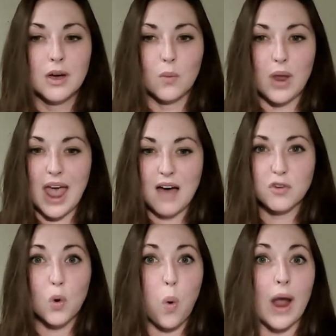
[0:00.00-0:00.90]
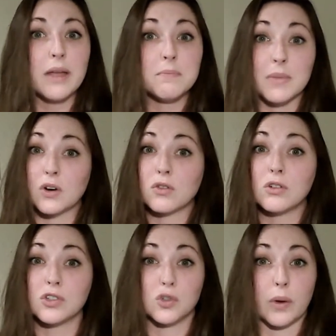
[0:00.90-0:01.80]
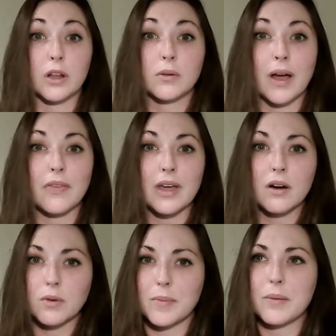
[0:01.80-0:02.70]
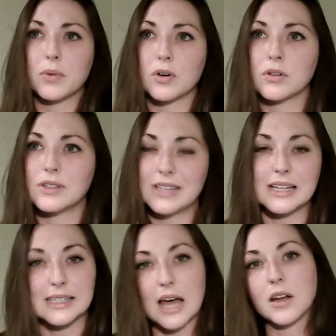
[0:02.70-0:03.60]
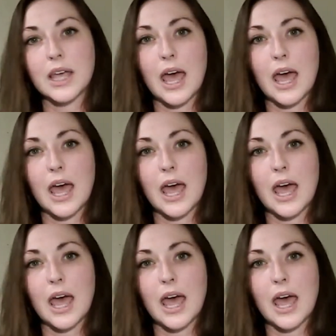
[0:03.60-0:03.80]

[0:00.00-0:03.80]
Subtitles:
We have quite mineral soil around there. Remember, San Saba